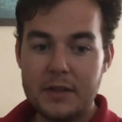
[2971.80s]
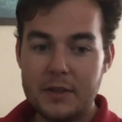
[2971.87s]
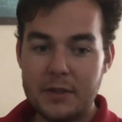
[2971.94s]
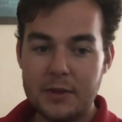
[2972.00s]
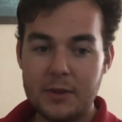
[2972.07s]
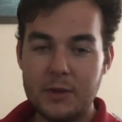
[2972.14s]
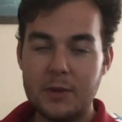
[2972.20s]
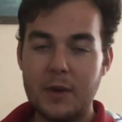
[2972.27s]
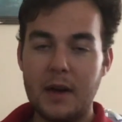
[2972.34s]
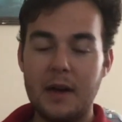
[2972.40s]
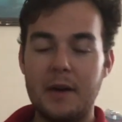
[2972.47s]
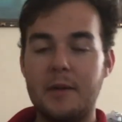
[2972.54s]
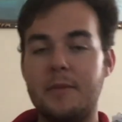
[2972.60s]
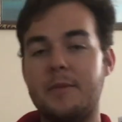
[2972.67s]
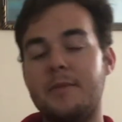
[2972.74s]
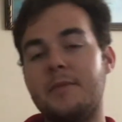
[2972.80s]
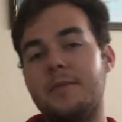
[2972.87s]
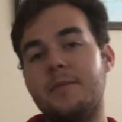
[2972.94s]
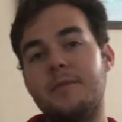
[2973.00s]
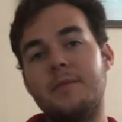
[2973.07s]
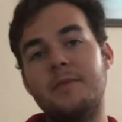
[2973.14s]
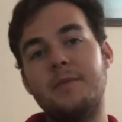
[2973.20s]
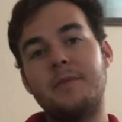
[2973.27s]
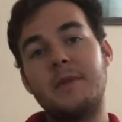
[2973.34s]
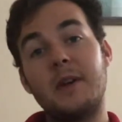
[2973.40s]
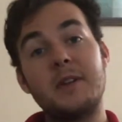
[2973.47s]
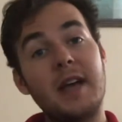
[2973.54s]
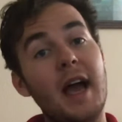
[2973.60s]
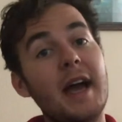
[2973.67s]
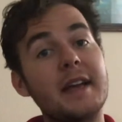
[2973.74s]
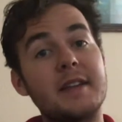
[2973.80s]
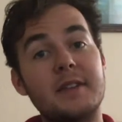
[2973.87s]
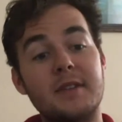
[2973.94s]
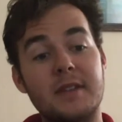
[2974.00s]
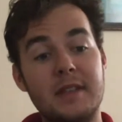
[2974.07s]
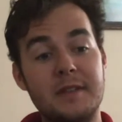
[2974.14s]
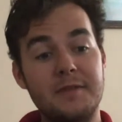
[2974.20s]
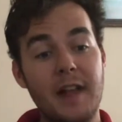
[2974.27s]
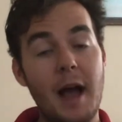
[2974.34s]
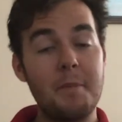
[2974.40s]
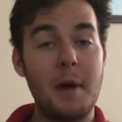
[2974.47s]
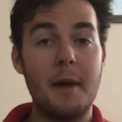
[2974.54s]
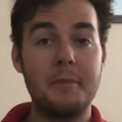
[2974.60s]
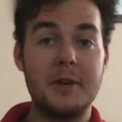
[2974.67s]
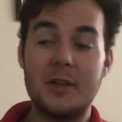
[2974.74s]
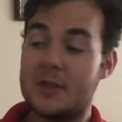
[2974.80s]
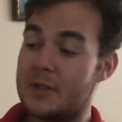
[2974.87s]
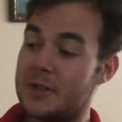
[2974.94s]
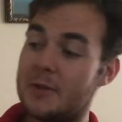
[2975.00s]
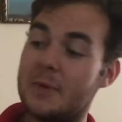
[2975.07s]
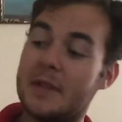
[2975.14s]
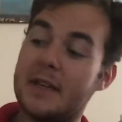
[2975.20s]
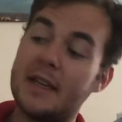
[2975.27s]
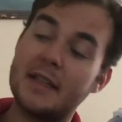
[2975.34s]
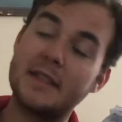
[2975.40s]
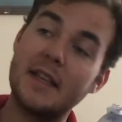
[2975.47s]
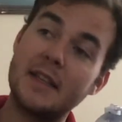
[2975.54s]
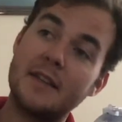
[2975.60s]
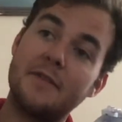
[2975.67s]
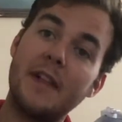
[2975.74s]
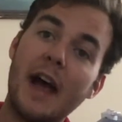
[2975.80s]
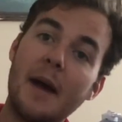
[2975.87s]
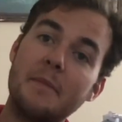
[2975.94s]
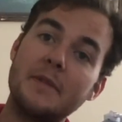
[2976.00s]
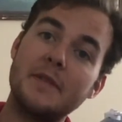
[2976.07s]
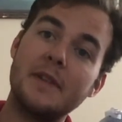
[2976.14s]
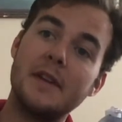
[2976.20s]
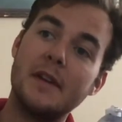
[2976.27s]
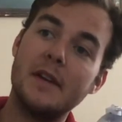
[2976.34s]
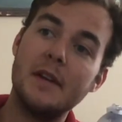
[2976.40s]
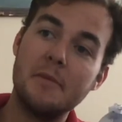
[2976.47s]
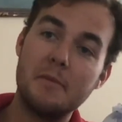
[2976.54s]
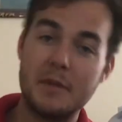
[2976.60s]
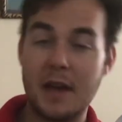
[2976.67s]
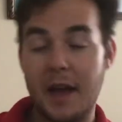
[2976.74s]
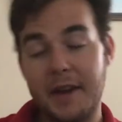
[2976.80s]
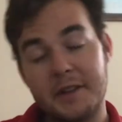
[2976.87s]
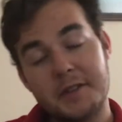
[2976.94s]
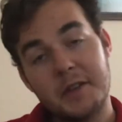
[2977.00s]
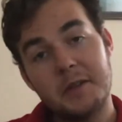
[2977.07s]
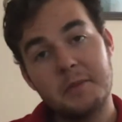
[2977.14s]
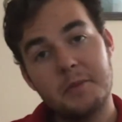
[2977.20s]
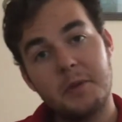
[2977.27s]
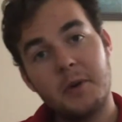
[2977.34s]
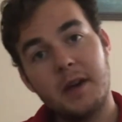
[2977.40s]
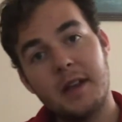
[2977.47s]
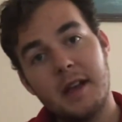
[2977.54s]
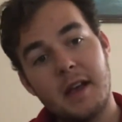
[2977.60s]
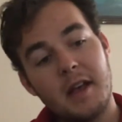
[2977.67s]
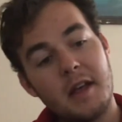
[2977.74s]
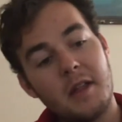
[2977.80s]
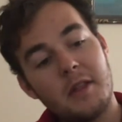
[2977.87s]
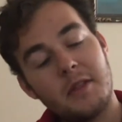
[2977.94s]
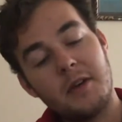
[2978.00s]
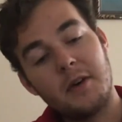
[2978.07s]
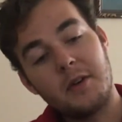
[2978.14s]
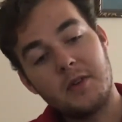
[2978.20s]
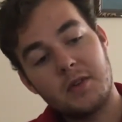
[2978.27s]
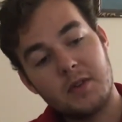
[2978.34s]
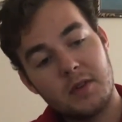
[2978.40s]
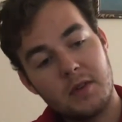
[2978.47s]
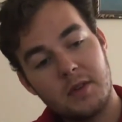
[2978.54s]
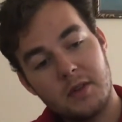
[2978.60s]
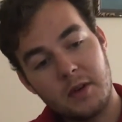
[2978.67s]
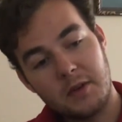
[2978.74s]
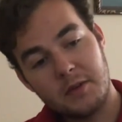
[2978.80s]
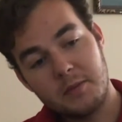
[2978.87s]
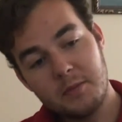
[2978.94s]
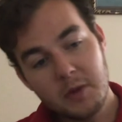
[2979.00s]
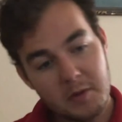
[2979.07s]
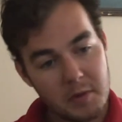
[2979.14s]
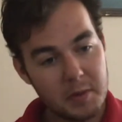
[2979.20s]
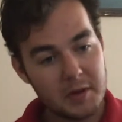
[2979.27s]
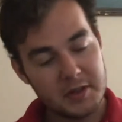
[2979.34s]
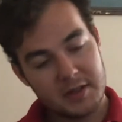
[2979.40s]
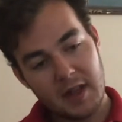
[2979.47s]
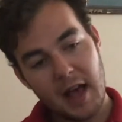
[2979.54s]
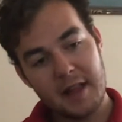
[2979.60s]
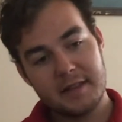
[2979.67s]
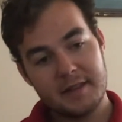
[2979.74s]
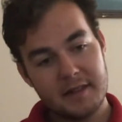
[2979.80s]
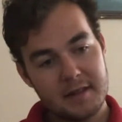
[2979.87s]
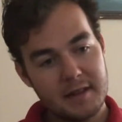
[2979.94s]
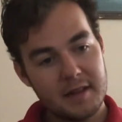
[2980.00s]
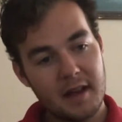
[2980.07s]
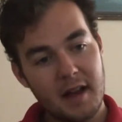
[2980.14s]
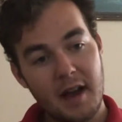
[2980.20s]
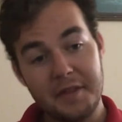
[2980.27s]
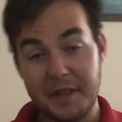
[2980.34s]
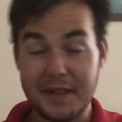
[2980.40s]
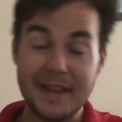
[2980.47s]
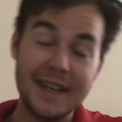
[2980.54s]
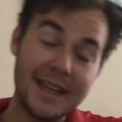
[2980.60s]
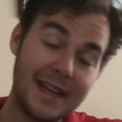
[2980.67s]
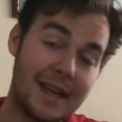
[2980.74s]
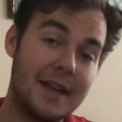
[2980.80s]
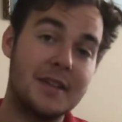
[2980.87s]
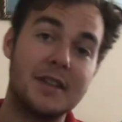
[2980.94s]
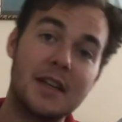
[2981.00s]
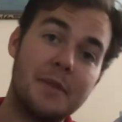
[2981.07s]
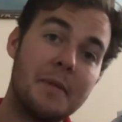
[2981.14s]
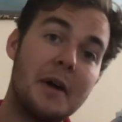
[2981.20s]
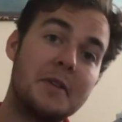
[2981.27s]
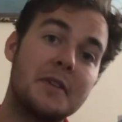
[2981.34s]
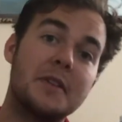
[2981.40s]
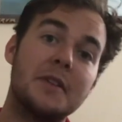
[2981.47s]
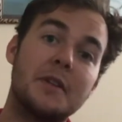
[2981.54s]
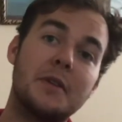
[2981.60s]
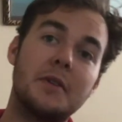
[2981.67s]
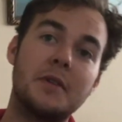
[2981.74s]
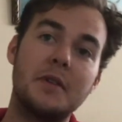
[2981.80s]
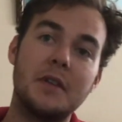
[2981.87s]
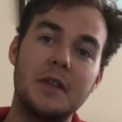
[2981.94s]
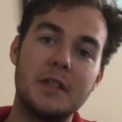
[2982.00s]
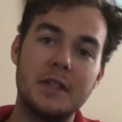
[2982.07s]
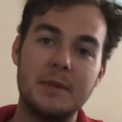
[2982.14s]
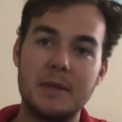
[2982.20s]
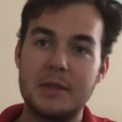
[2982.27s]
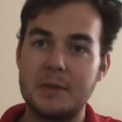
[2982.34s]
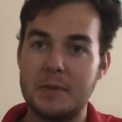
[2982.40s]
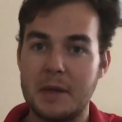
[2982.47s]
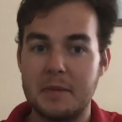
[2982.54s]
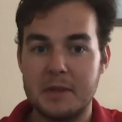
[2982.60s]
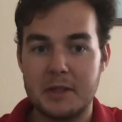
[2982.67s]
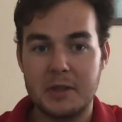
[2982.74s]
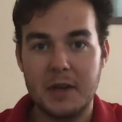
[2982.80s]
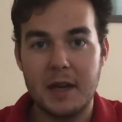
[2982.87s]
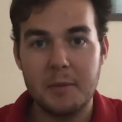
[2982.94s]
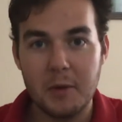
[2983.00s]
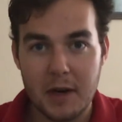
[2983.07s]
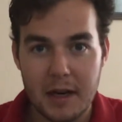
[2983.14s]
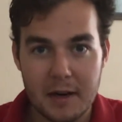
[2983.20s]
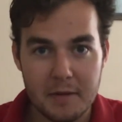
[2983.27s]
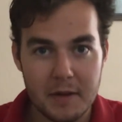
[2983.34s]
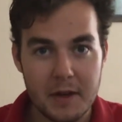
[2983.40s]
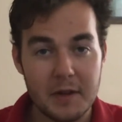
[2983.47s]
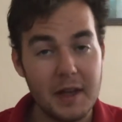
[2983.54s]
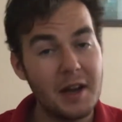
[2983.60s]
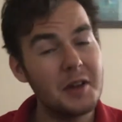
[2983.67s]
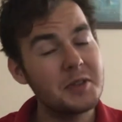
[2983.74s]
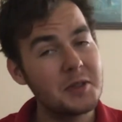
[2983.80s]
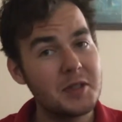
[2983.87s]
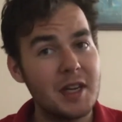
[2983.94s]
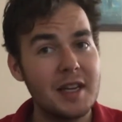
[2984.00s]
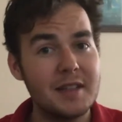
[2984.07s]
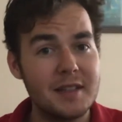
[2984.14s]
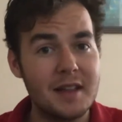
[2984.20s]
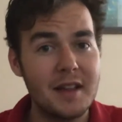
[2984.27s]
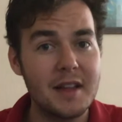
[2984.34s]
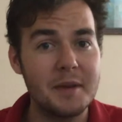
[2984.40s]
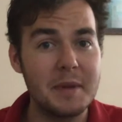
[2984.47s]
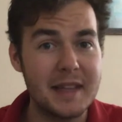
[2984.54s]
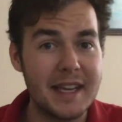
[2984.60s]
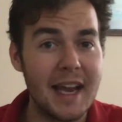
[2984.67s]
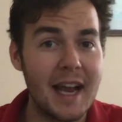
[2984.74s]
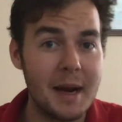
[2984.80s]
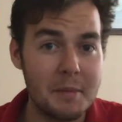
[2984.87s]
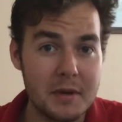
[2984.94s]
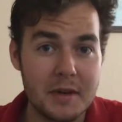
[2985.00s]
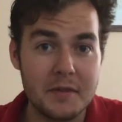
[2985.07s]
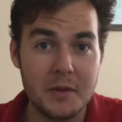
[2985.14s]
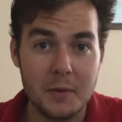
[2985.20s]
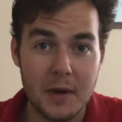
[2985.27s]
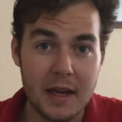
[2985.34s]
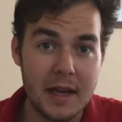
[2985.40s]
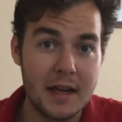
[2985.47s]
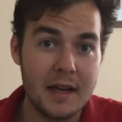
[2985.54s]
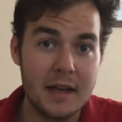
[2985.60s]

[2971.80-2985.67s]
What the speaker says: to they're tied to the flap operators, and so when they extend the flaps beyond a certain point, those movable slats on the leading edge come out too, to be able to create more airflow. They also change a little bit the camber of the wing,